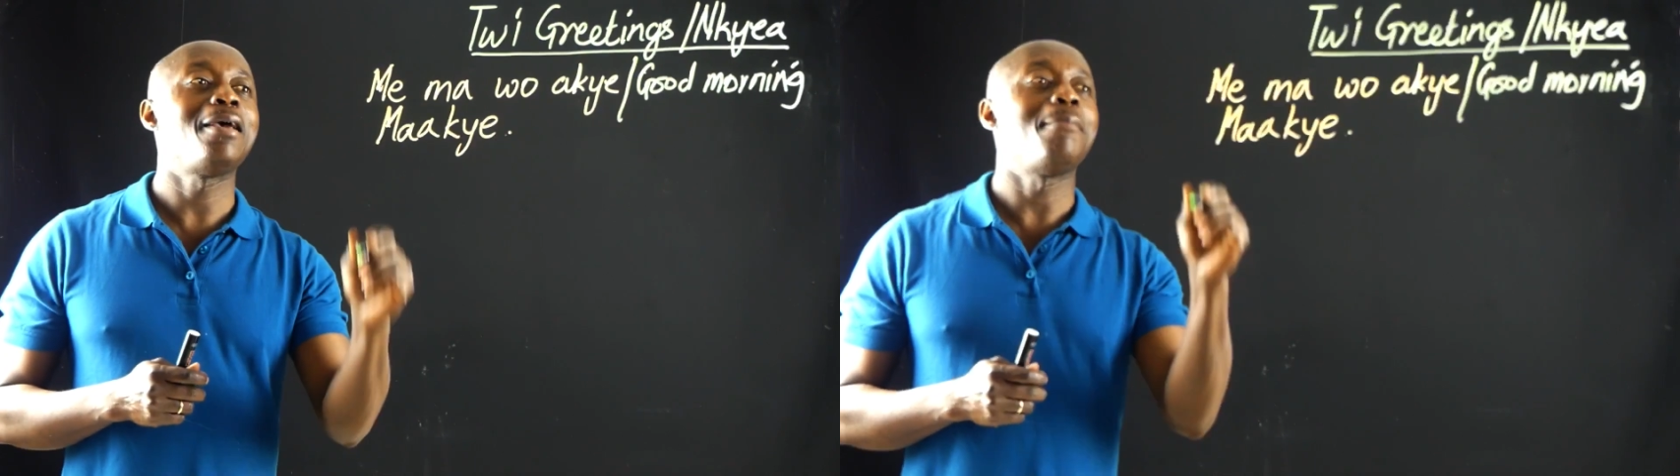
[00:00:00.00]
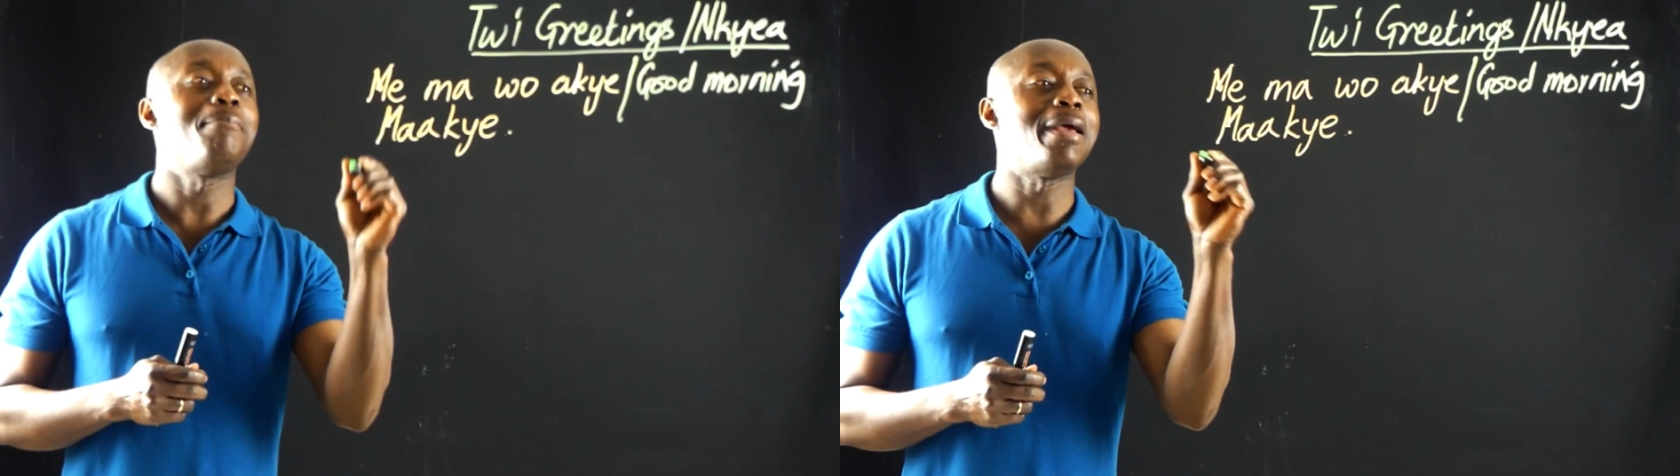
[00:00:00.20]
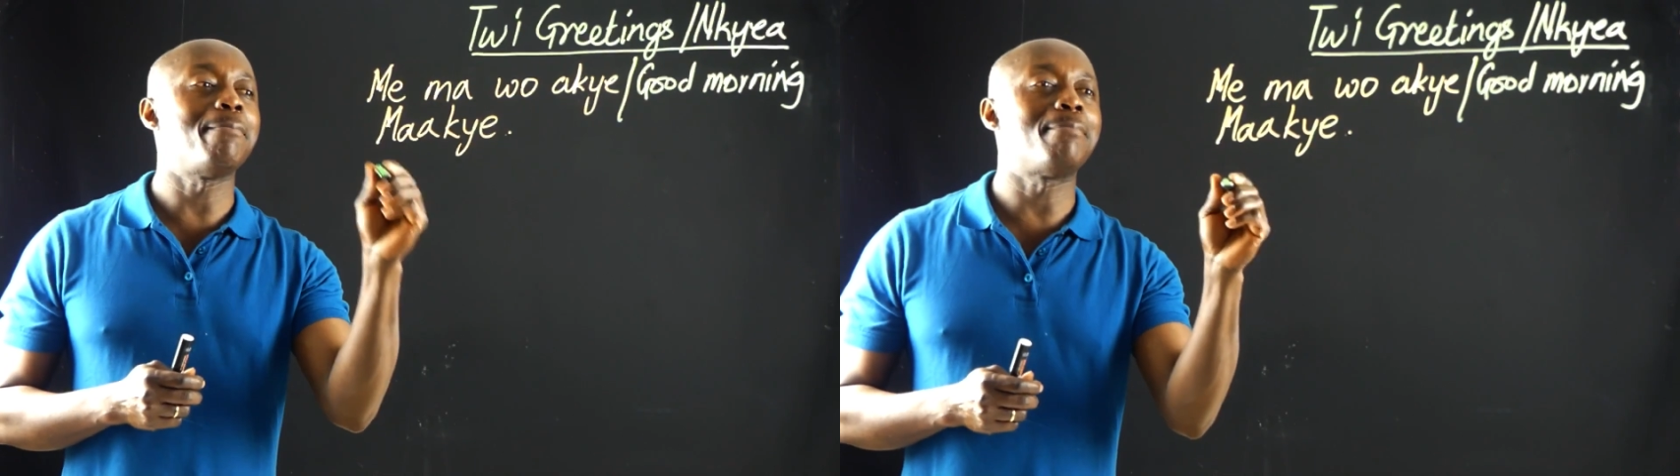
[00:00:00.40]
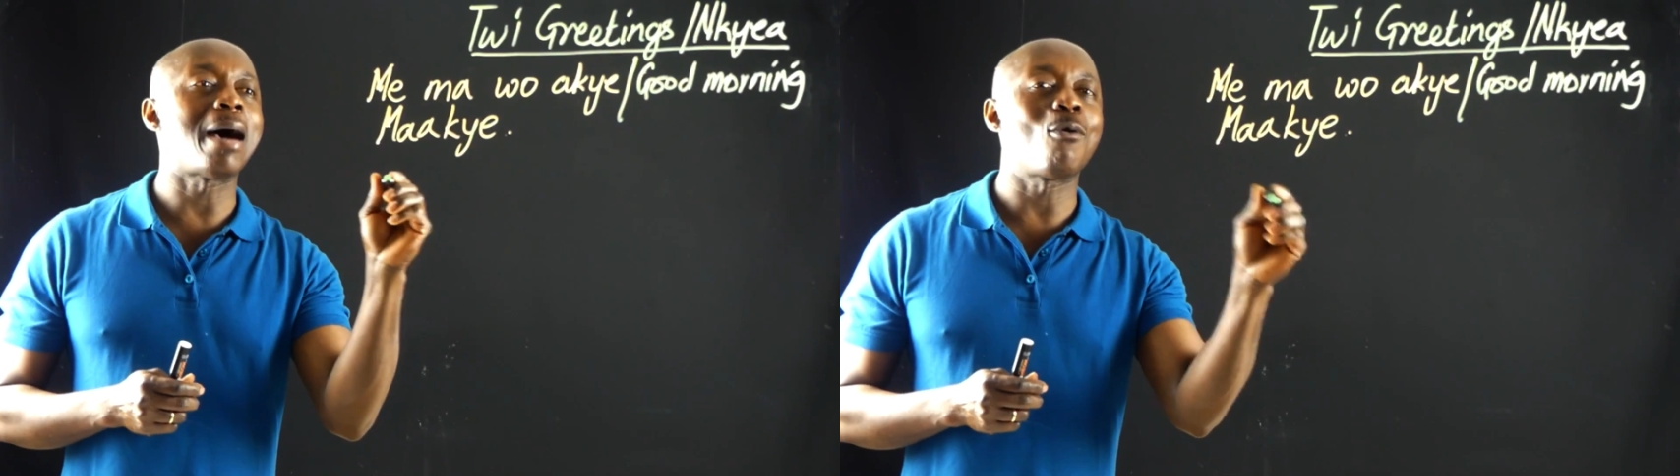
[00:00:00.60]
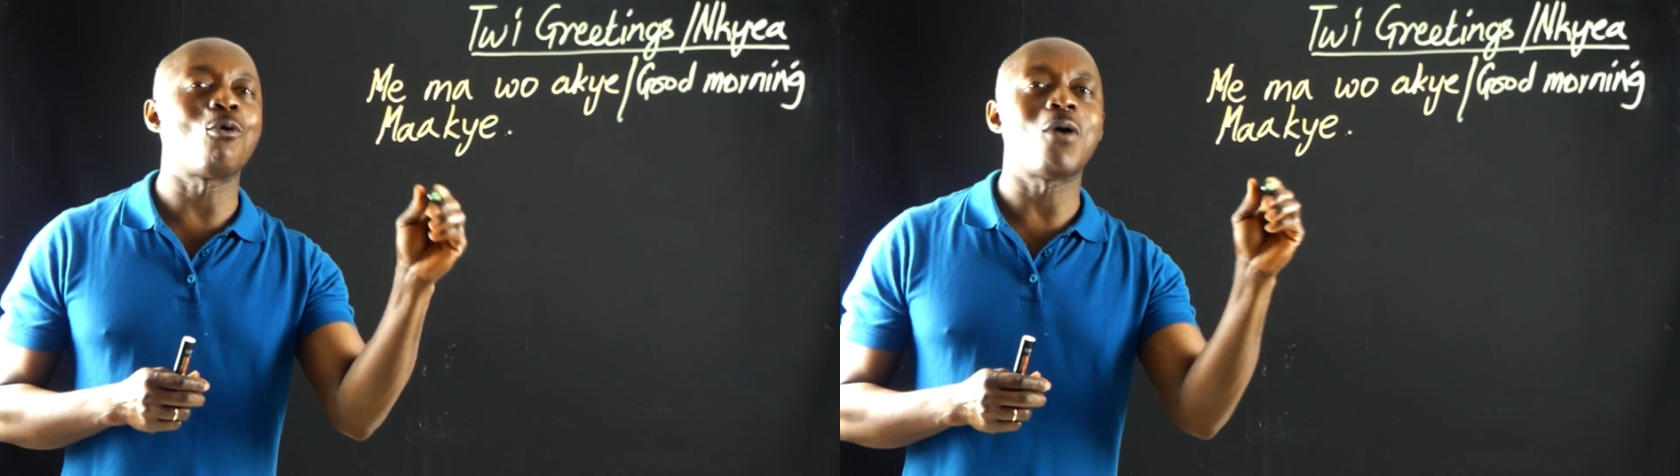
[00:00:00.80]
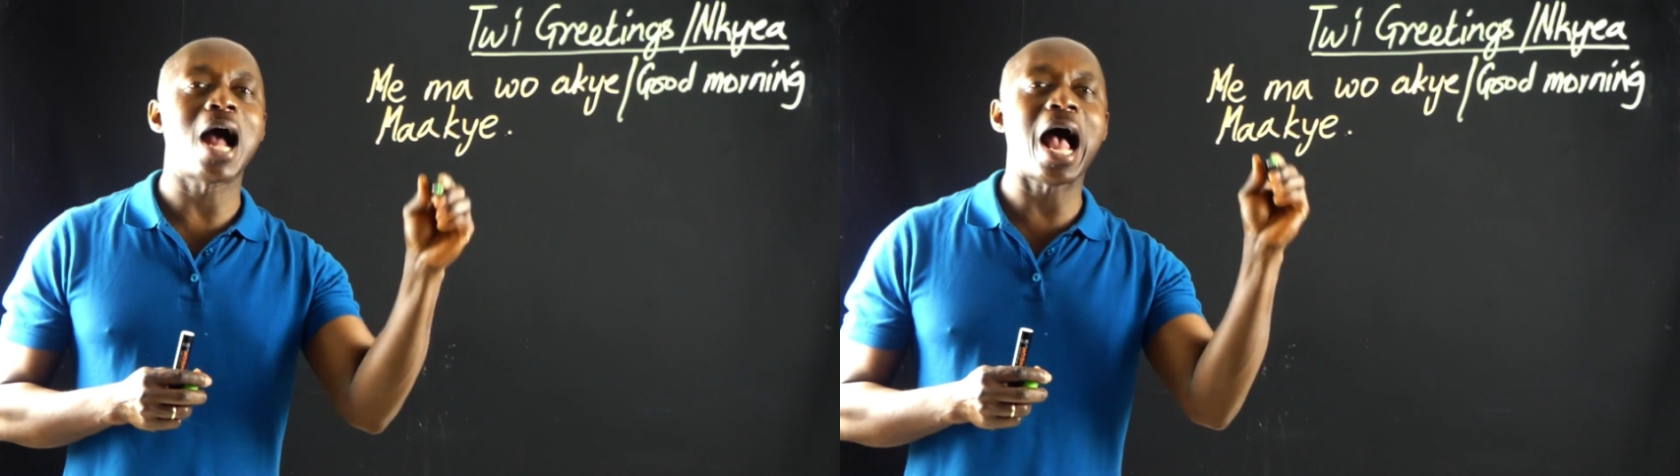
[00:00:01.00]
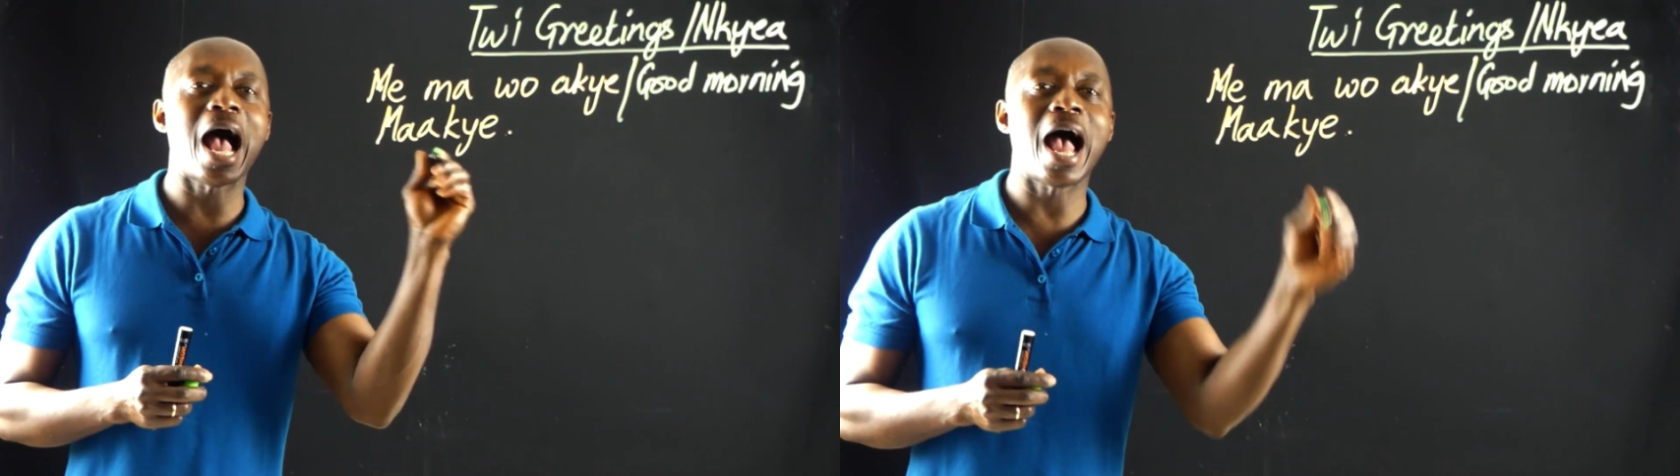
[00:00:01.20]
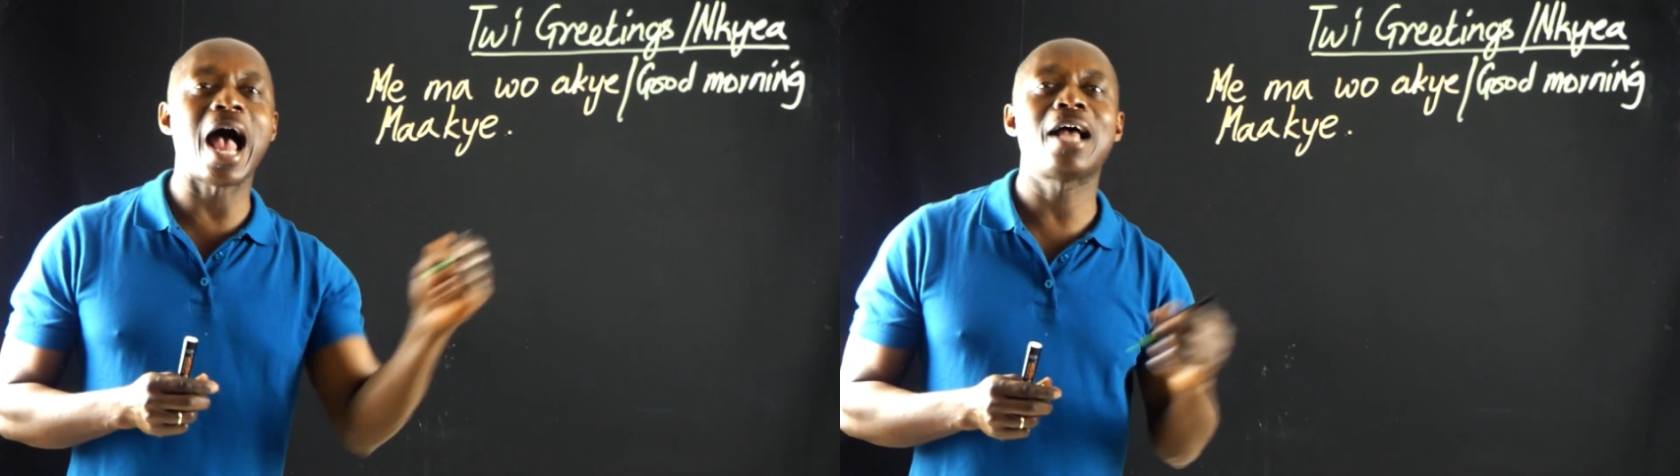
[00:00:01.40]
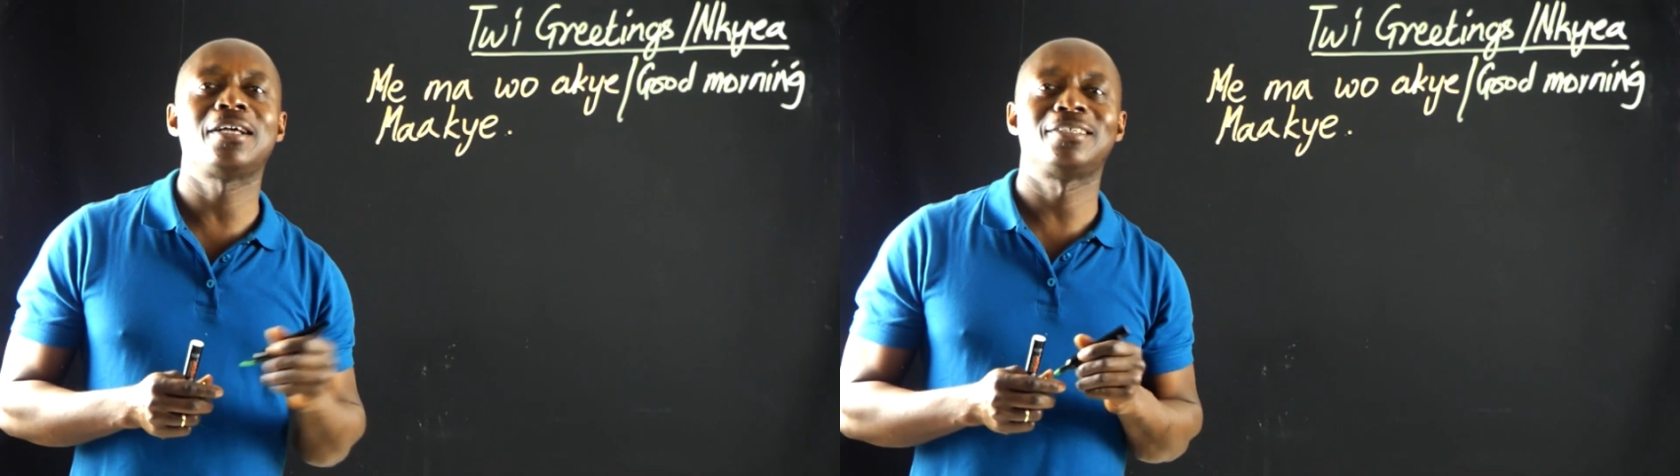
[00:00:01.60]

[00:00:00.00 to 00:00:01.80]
memawo aha.